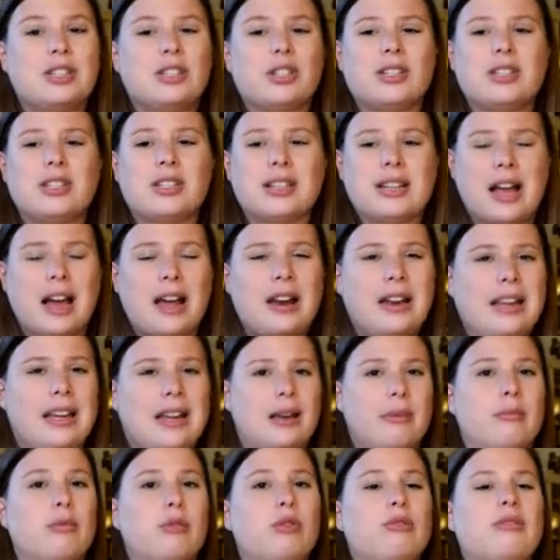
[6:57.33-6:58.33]
just to kind of
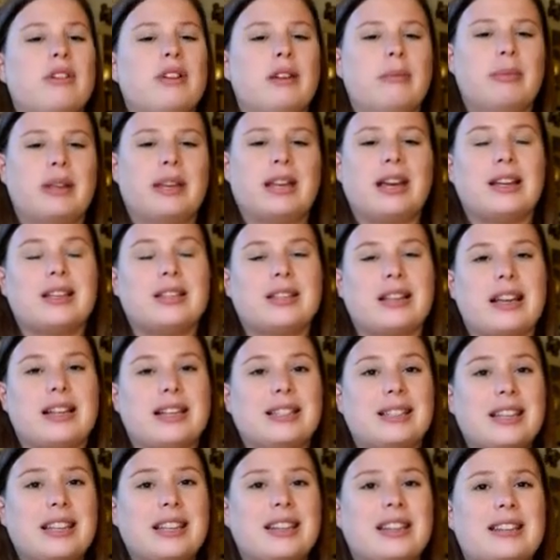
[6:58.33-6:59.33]
get moving, because I
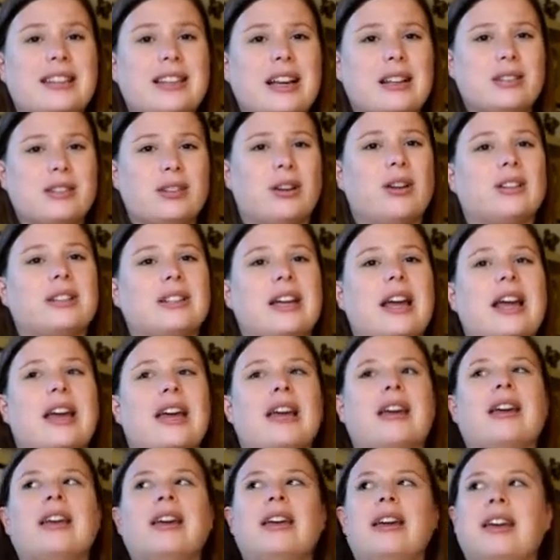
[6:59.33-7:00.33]
sit in a desk all
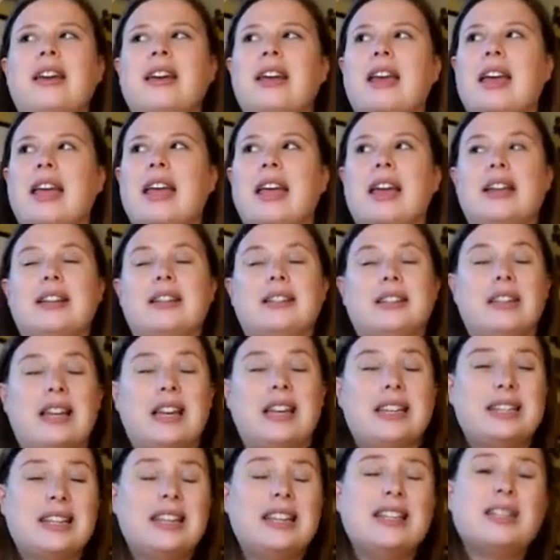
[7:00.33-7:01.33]
day and
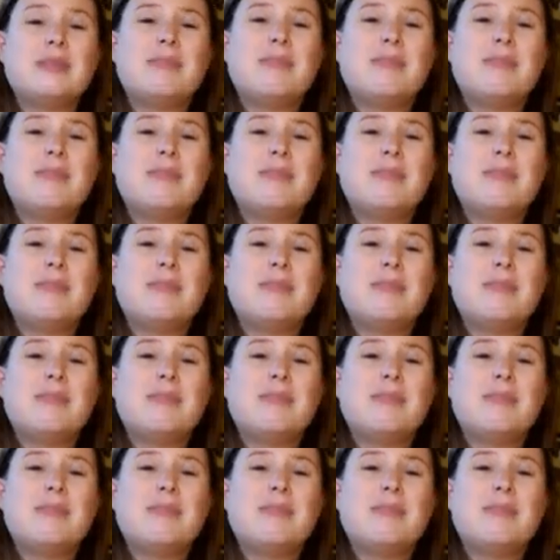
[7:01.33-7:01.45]
it is